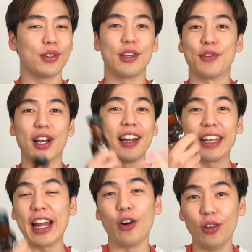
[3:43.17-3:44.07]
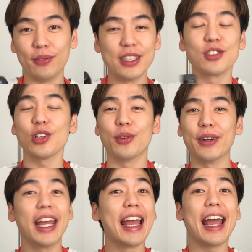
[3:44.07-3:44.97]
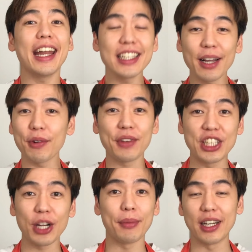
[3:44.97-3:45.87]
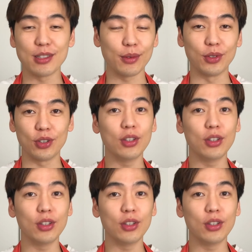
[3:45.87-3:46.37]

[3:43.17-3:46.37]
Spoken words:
If you can't get hold of this, don't worry. Any type of kicap manis will do.